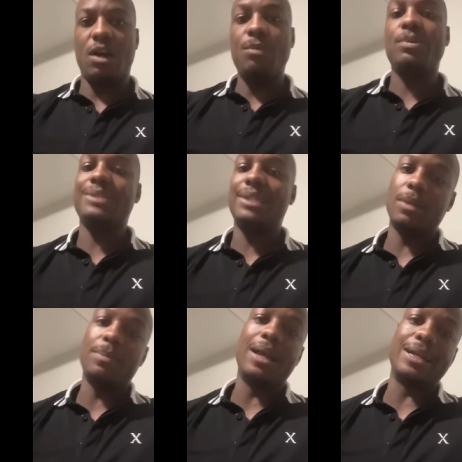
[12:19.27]
I'm
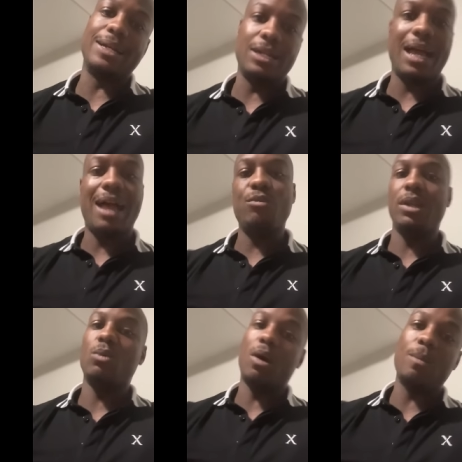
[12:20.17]
protected by God. I really
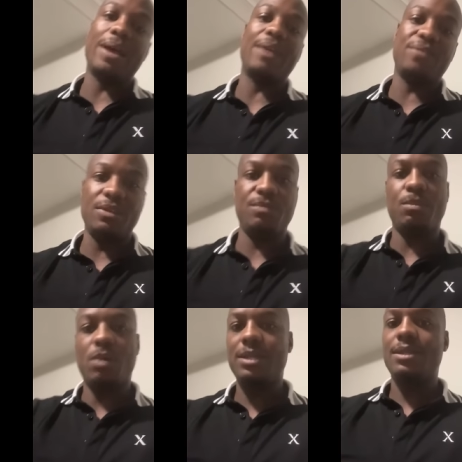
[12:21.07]
walk by faith, boy.